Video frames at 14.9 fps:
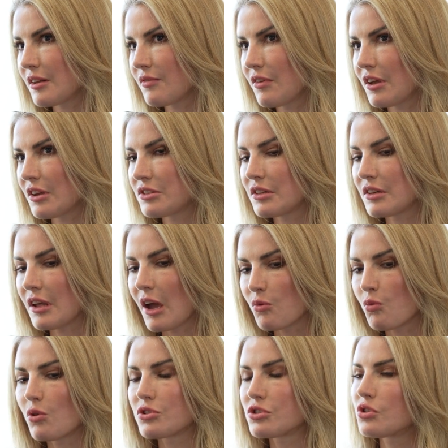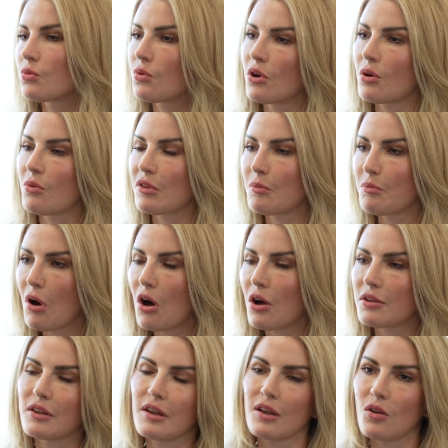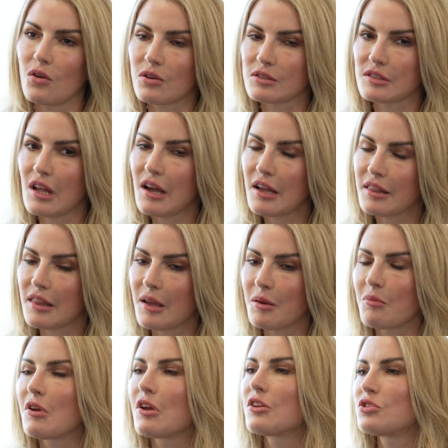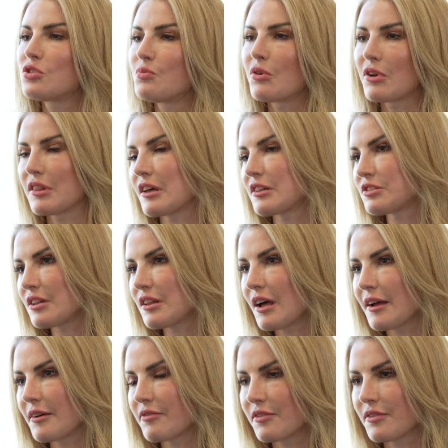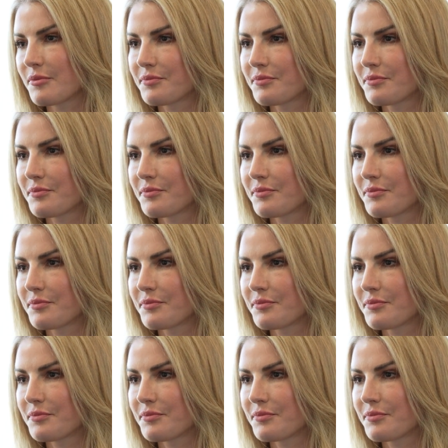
innovation and wants to work with a partner alongside them to bring that to life.